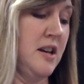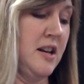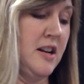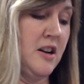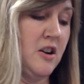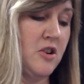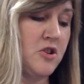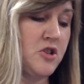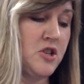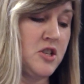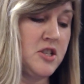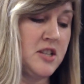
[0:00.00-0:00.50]
in
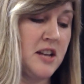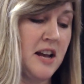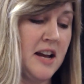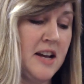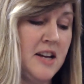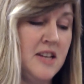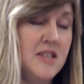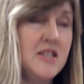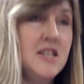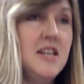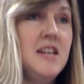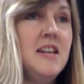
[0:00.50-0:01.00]
our
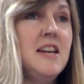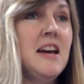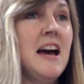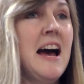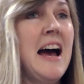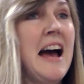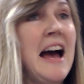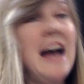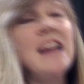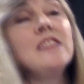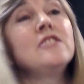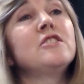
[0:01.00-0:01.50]
society
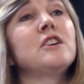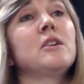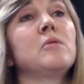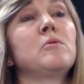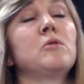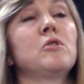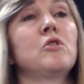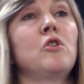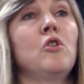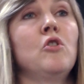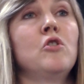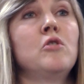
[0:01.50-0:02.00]
and our
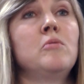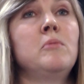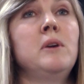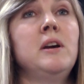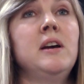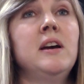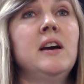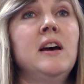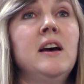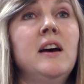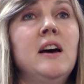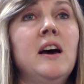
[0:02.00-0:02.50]

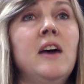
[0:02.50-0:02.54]
economy,